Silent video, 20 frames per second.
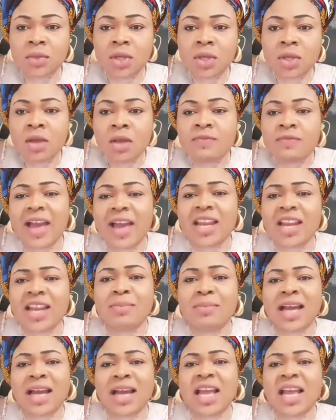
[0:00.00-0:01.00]
Then the
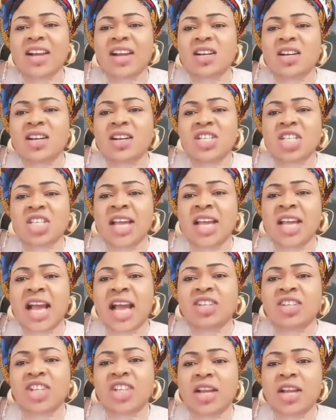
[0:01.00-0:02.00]
man, if you're Christian,
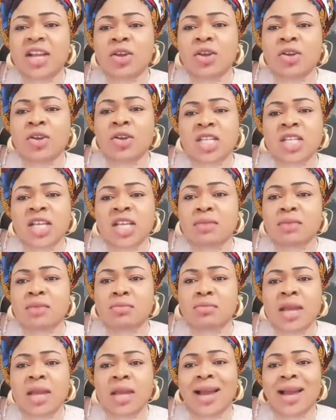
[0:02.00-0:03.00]
yak jealousy,
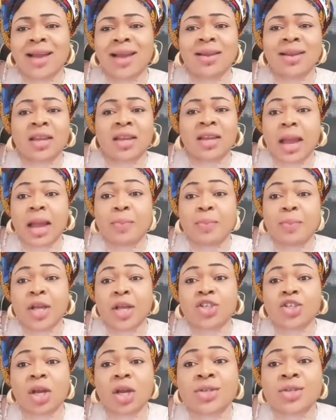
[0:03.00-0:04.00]
be only get but
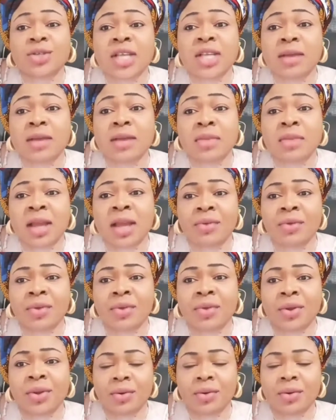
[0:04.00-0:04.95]
jealousy, be a video.